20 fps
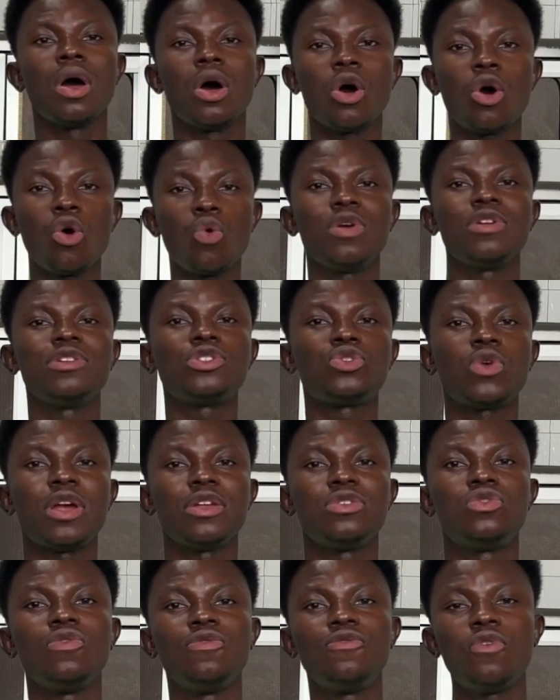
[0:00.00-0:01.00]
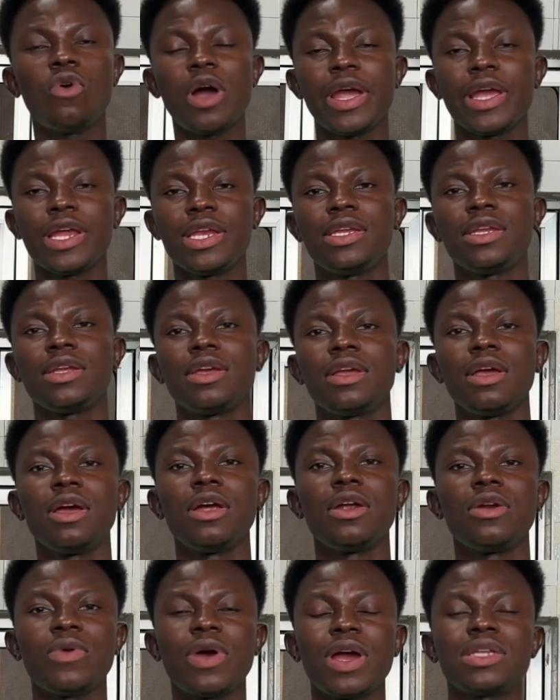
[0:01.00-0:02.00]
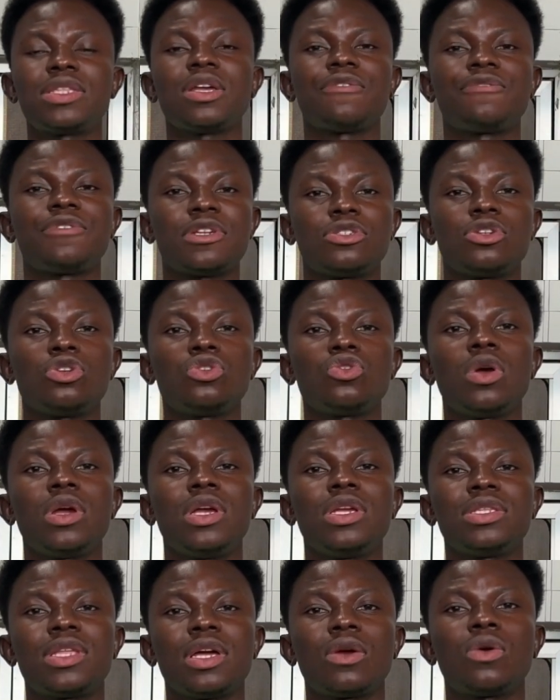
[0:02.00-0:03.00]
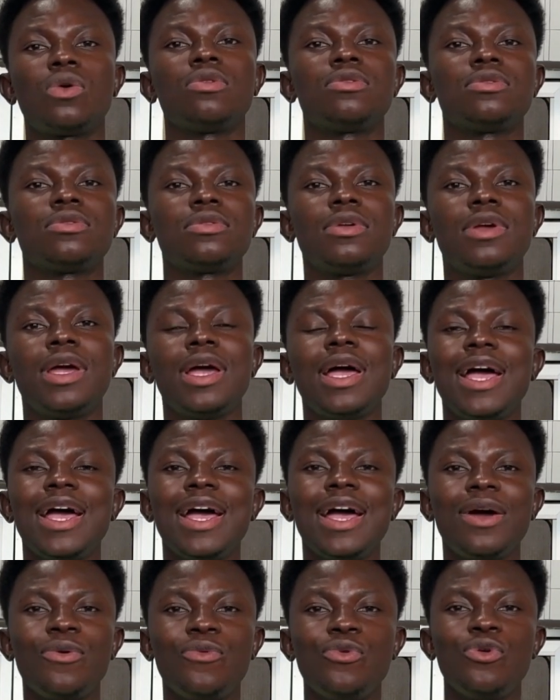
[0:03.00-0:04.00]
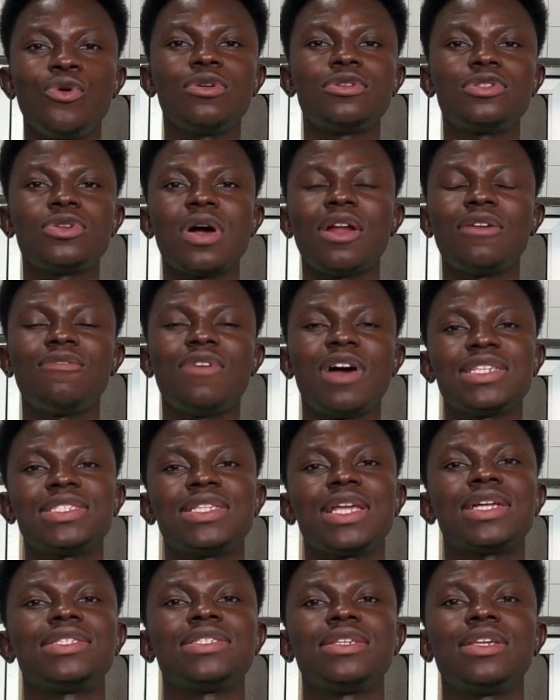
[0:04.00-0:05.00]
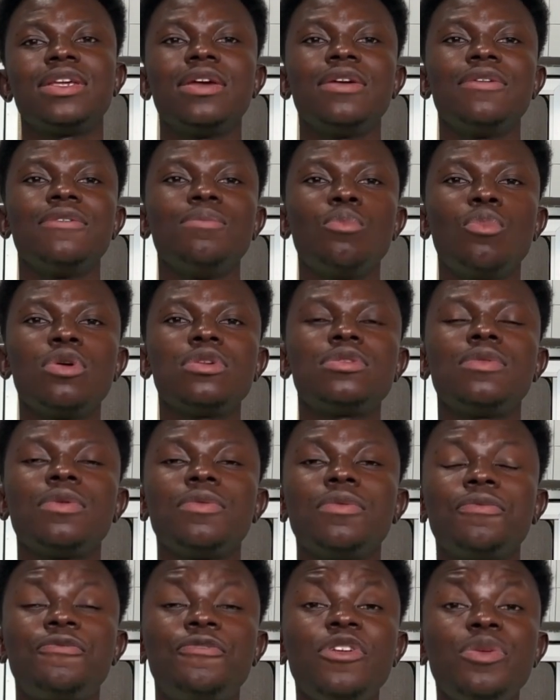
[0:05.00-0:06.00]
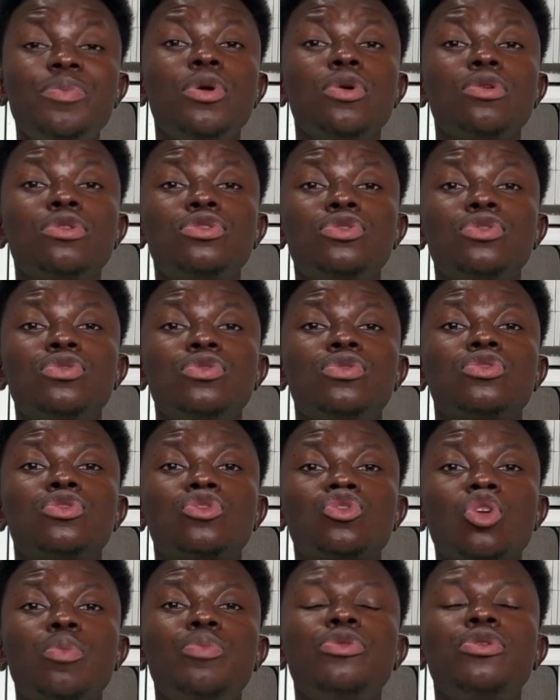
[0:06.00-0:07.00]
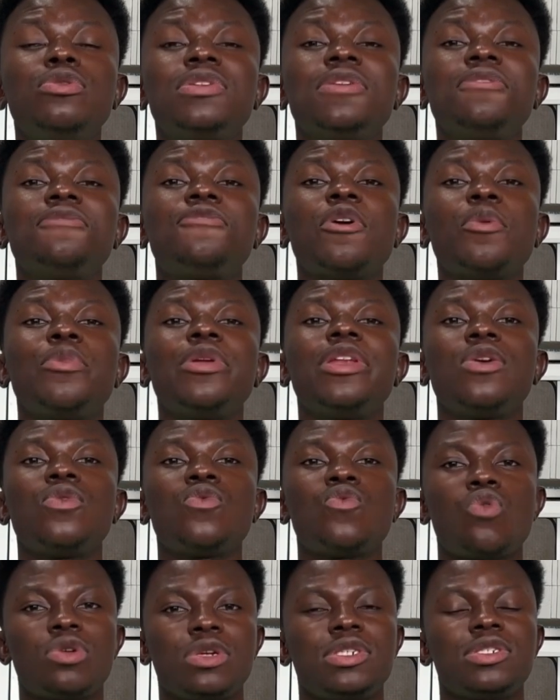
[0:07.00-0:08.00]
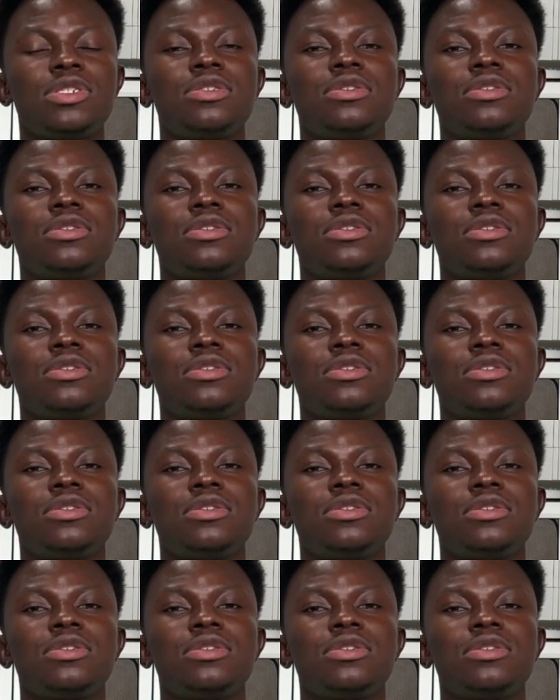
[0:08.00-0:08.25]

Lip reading: Always try to void right after sexual intercourse. We also advise that most females should stop using feminine wash.